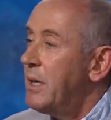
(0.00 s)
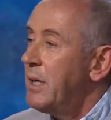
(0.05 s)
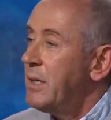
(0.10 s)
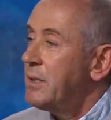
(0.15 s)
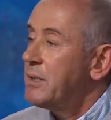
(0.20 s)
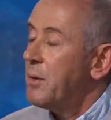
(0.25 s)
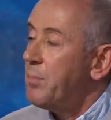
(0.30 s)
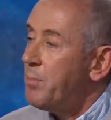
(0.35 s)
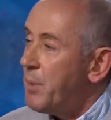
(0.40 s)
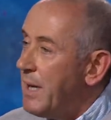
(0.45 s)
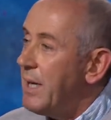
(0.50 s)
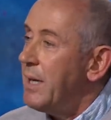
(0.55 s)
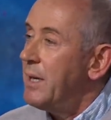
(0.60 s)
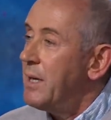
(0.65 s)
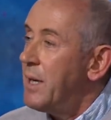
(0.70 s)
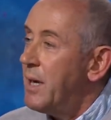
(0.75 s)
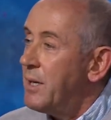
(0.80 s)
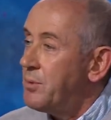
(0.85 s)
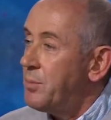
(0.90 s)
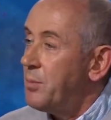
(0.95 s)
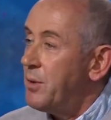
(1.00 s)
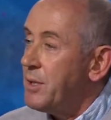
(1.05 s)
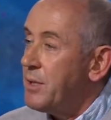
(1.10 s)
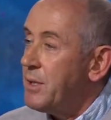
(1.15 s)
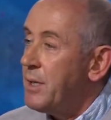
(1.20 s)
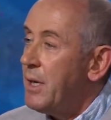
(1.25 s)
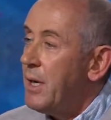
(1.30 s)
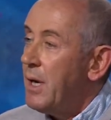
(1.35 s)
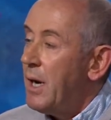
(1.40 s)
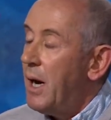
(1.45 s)
It's completely desperate.
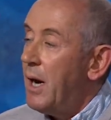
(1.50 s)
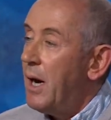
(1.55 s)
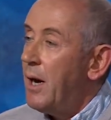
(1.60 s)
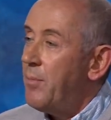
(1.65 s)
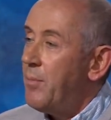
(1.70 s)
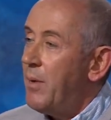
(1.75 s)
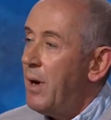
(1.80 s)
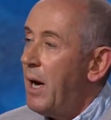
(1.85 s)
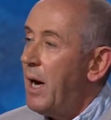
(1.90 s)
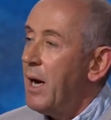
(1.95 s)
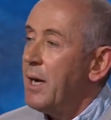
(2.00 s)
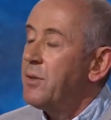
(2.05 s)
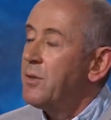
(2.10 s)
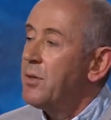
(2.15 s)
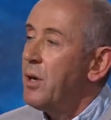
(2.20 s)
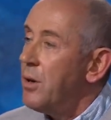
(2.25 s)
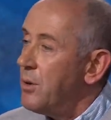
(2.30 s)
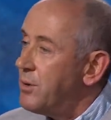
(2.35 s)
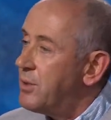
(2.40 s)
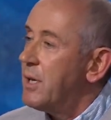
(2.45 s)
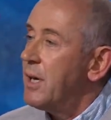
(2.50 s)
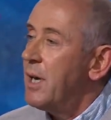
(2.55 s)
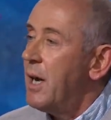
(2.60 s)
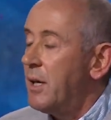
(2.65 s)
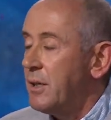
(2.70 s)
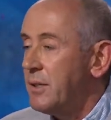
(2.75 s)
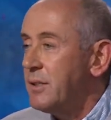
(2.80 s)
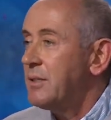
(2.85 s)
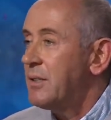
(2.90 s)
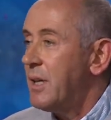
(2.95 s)
I totally
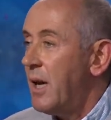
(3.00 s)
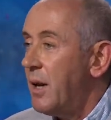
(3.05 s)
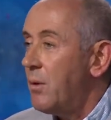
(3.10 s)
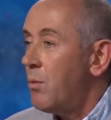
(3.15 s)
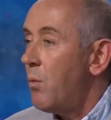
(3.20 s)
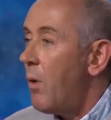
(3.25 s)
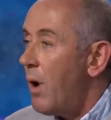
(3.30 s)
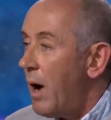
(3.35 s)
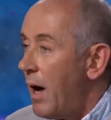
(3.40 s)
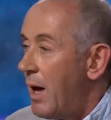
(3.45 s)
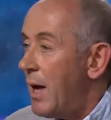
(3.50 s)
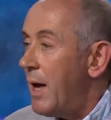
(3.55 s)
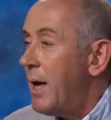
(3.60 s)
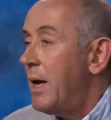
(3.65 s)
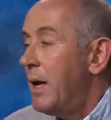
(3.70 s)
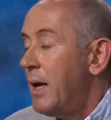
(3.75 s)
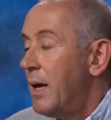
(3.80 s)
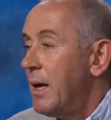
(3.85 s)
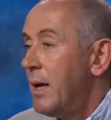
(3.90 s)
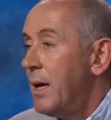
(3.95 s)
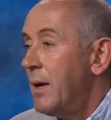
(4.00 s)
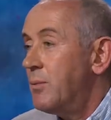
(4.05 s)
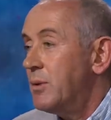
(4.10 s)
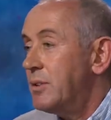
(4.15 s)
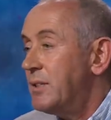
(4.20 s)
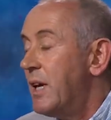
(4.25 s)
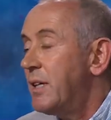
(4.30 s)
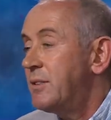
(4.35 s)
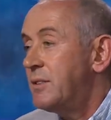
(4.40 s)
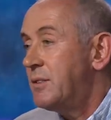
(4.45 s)
understand why it
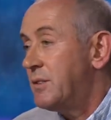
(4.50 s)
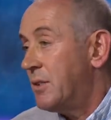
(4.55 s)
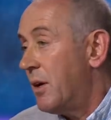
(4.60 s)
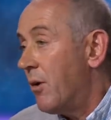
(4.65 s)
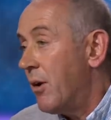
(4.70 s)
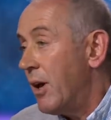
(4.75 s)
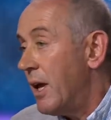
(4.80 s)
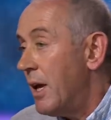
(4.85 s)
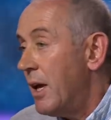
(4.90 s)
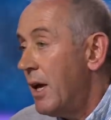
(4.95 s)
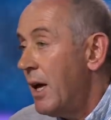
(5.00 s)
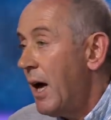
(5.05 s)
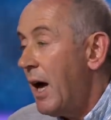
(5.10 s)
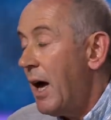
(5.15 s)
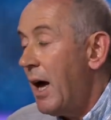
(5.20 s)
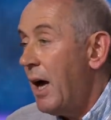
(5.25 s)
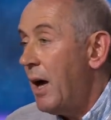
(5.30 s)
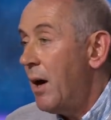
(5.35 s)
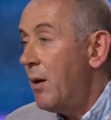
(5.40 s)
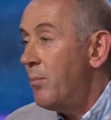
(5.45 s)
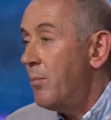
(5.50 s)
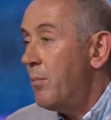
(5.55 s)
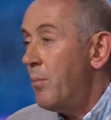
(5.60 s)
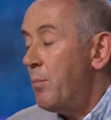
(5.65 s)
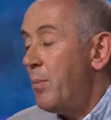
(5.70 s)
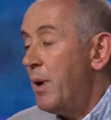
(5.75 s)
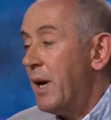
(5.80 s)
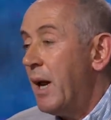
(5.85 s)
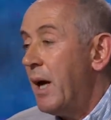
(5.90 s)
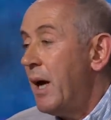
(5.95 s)
was necessary,
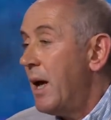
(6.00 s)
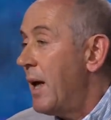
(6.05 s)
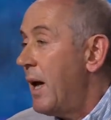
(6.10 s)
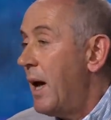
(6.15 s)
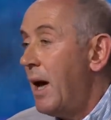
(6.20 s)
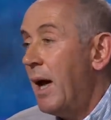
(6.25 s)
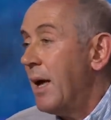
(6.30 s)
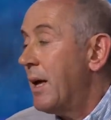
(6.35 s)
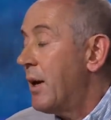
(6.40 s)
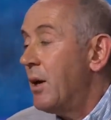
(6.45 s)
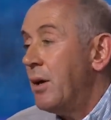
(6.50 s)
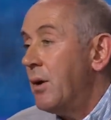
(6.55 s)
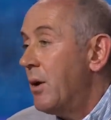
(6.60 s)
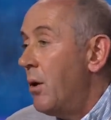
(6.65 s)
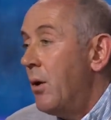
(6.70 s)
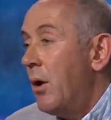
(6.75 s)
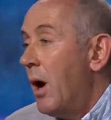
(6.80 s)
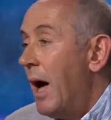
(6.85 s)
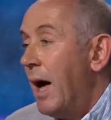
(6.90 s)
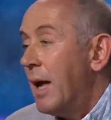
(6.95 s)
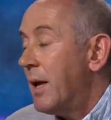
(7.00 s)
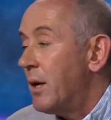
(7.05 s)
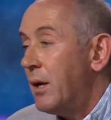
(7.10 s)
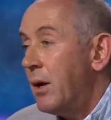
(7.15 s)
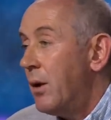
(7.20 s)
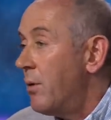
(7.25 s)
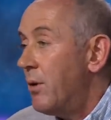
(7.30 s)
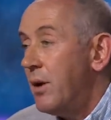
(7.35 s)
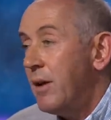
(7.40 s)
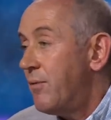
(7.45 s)
but I can
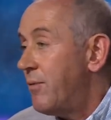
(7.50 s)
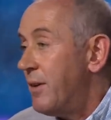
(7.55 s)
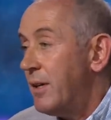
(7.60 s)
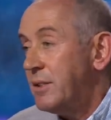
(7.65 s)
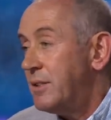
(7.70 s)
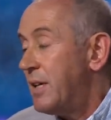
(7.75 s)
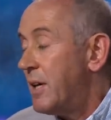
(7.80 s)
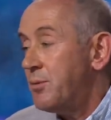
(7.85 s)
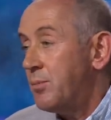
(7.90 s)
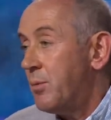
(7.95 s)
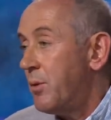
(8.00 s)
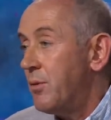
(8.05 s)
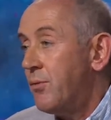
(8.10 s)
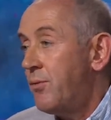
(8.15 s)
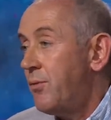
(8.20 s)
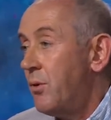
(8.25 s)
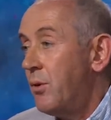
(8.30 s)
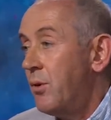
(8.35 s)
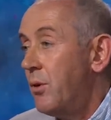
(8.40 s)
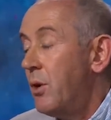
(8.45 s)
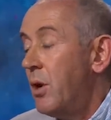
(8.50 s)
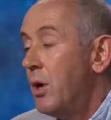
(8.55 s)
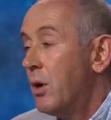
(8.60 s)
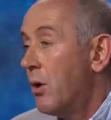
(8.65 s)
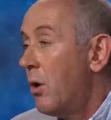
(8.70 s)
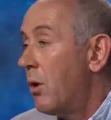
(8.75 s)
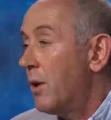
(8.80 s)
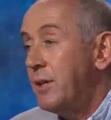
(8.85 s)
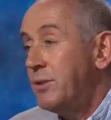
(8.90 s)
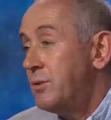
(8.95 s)
only feel desperate for
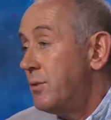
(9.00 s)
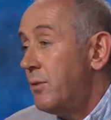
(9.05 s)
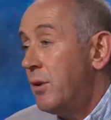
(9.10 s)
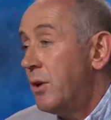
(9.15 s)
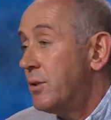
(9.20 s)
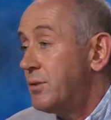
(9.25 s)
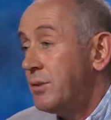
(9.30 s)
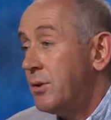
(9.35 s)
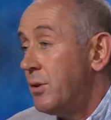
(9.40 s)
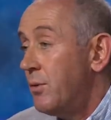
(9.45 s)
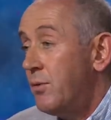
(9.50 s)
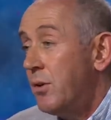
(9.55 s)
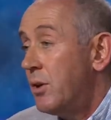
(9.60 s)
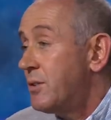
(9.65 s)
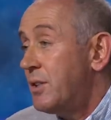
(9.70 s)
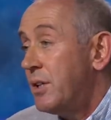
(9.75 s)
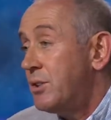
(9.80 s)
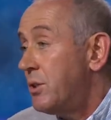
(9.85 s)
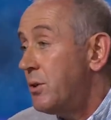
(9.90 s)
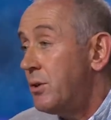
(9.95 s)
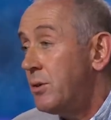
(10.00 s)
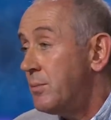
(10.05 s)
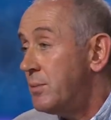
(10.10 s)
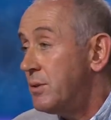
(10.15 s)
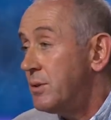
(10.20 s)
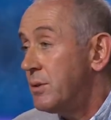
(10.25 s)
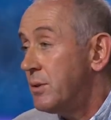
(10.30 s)
colleagues who've lost their jobs.